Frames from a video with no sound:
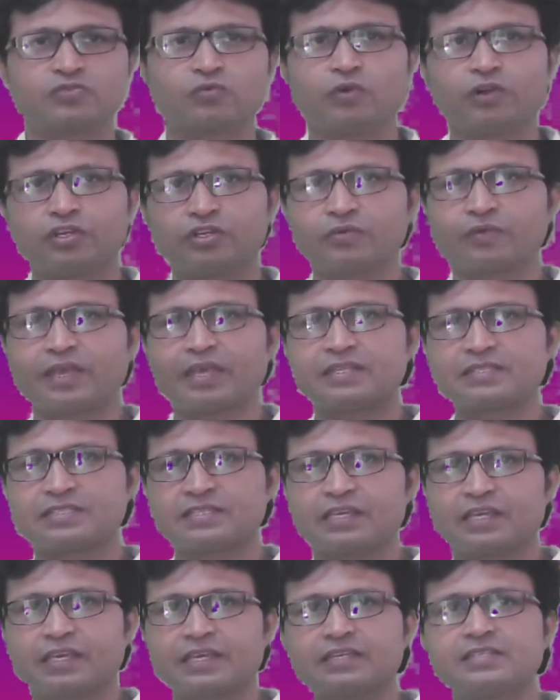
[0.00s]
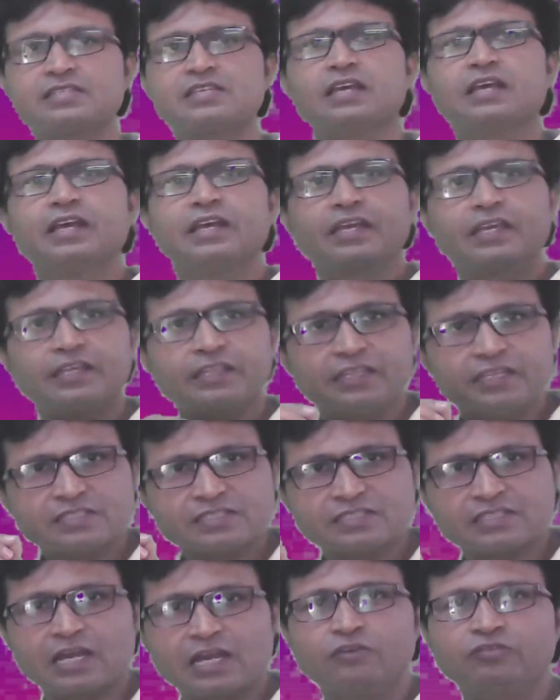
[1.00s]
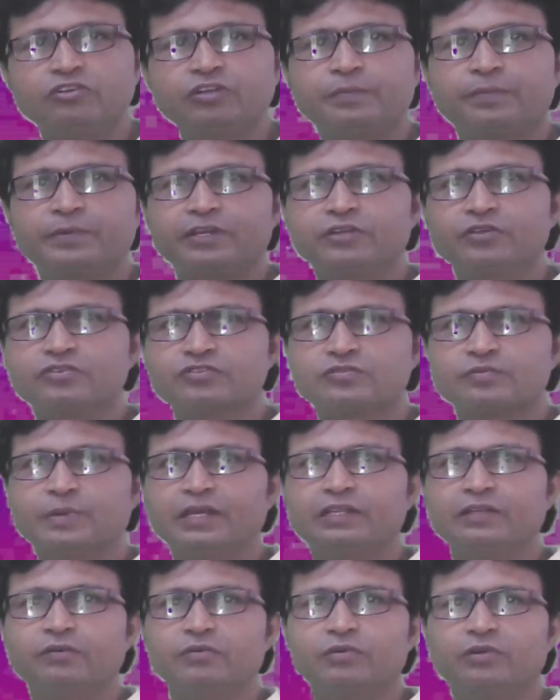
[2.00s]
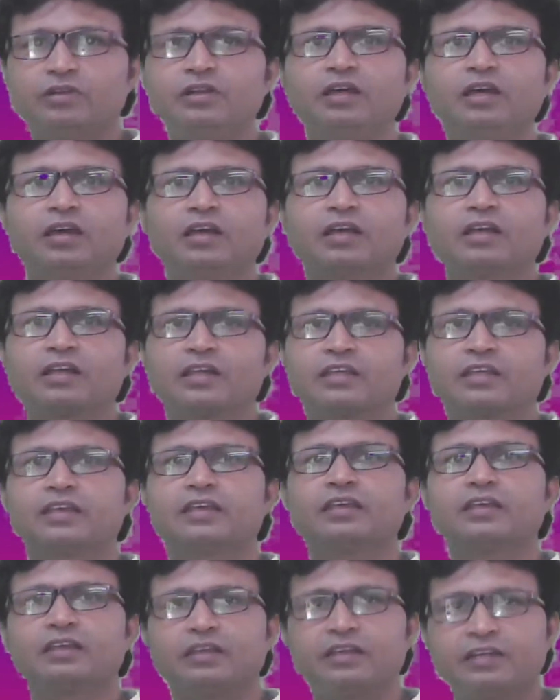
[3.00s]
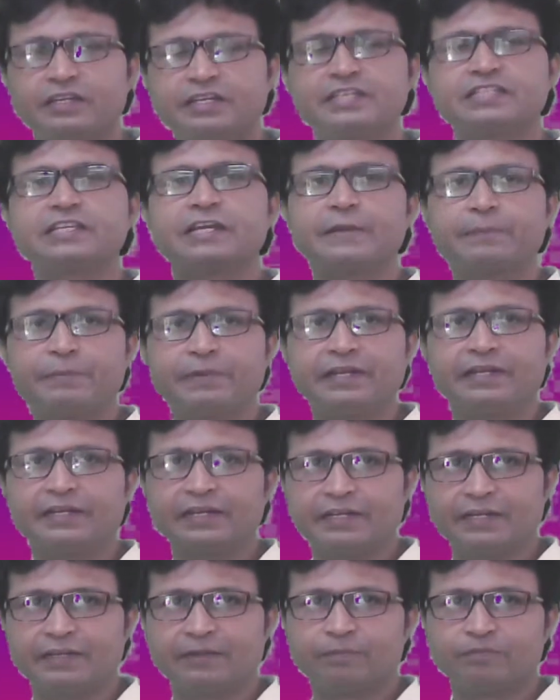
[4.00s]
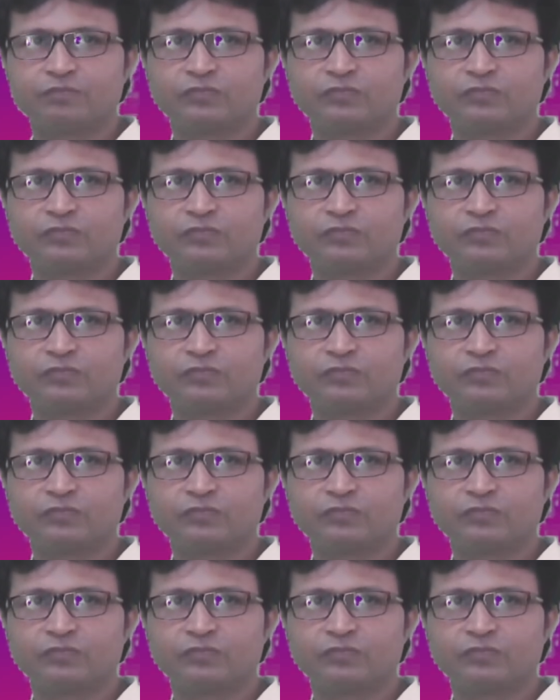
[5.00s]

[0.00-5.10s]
what you can say is ki the sound produced by the word, ki it is repeated.